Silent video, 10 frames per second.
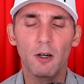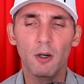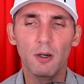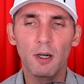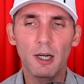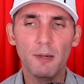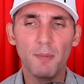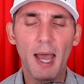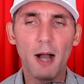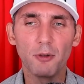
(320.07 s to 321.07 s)

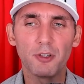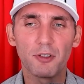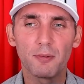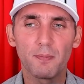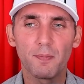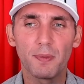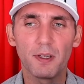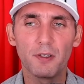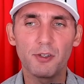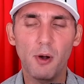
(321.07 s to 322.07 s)
or house.
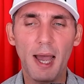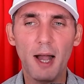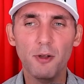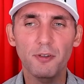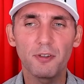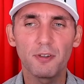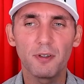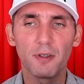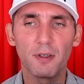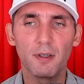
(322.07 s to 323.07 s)
So
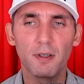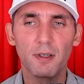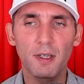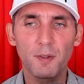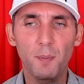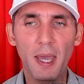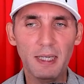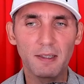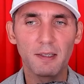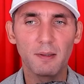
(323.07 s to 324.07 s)
house is
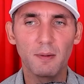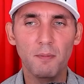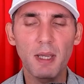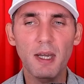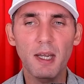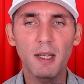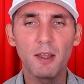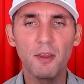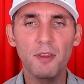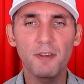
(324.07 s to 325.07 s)
bait,
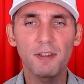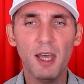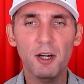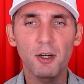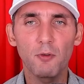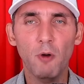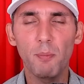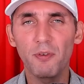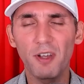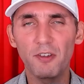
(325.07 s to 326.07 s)
meaning this letter
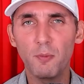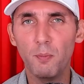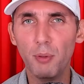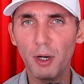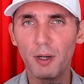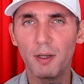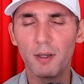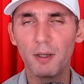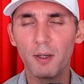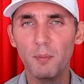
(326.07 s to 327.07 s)
represents b,
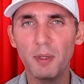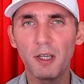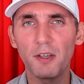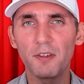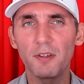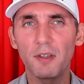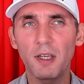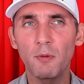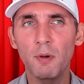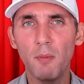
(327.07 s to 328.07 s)
because
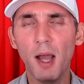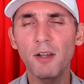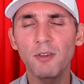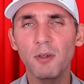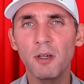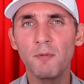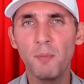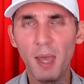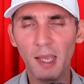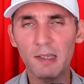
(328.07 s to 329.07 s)
it reminds you
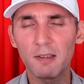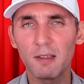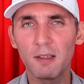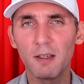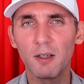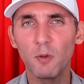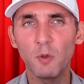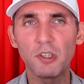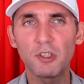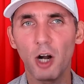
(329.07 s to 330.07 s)
of bait,
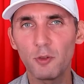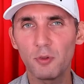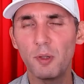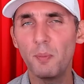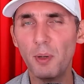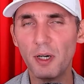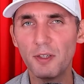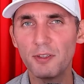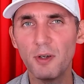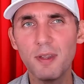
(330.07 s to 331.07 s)
which starts with a
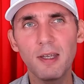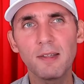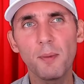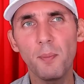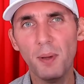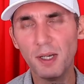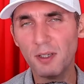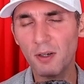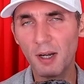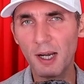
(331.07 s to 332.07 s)
B. So it's a
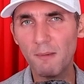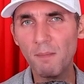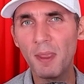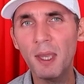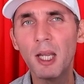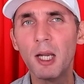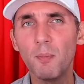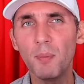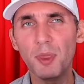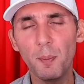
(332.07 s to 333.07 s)
pictogram,
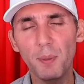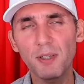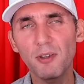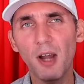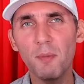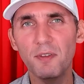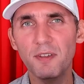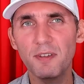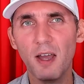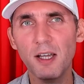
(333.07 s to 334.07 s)
but the pictogram is
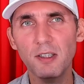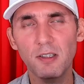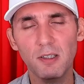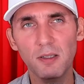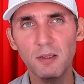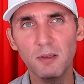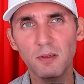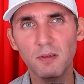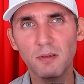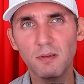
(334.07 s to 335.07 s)
designed
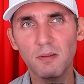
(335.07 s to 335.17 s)
to